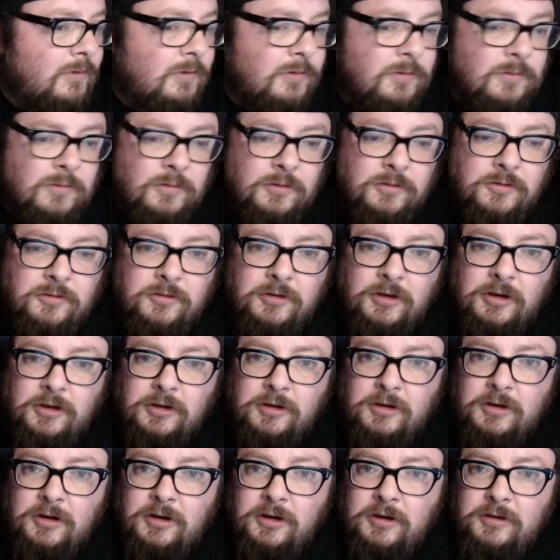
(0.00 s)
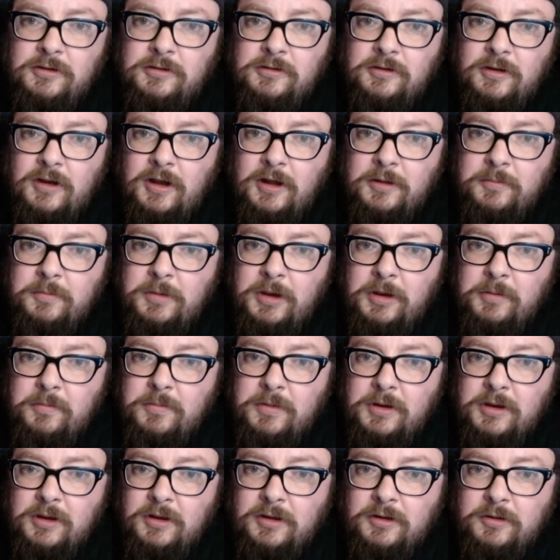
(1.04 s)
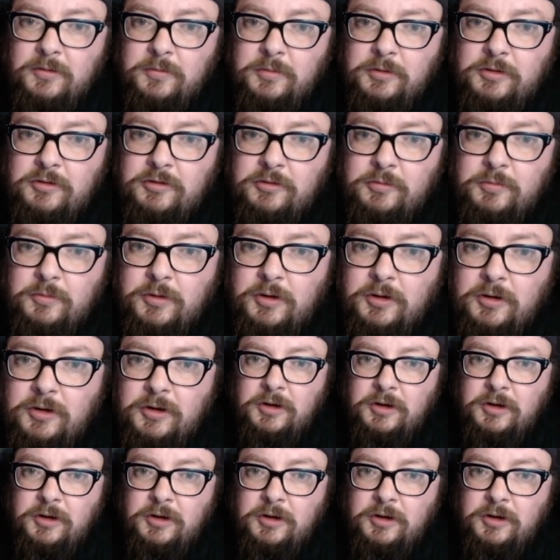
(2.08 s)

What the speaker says: One second, guys. I'll make me a little bit smaller